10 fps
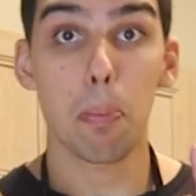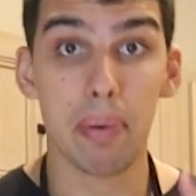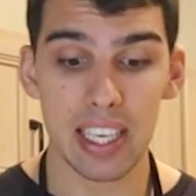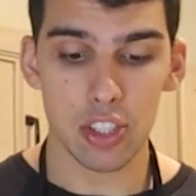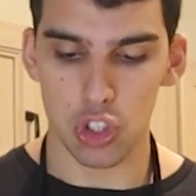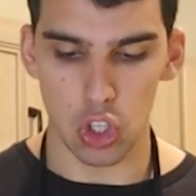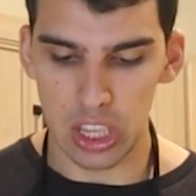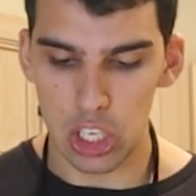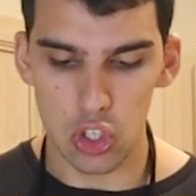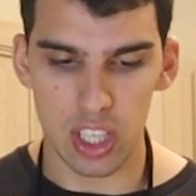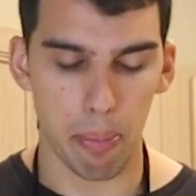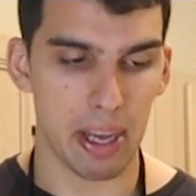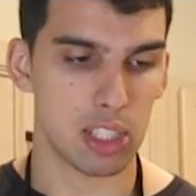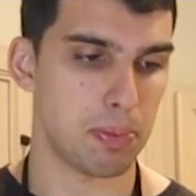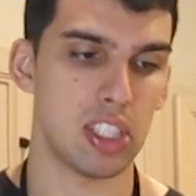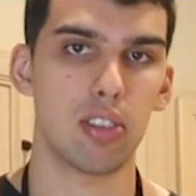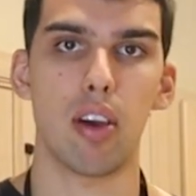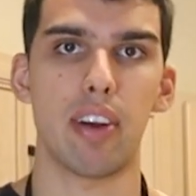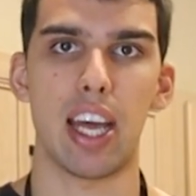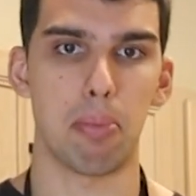beans are literally the best beans I've
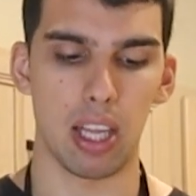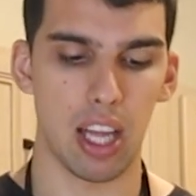ever had in my